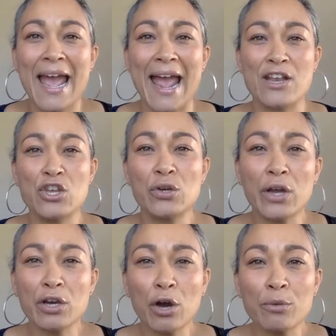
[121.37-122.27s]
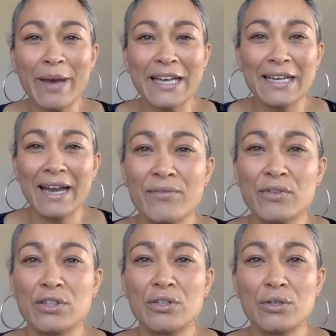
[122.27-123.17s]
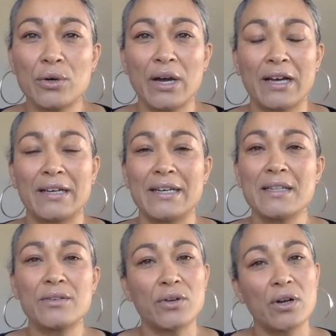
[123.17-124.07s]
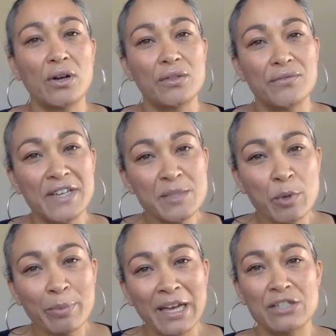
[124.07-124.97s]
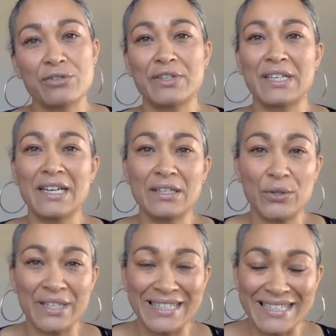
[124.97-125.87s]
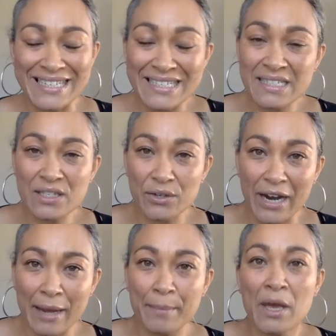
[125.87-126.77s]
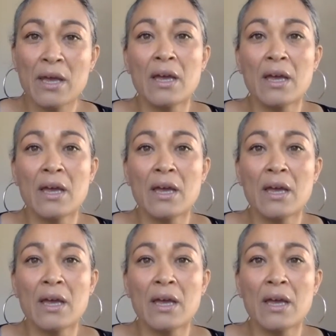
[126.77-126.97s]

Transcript: And you can go back and a look either on the Facebook page or on Instagram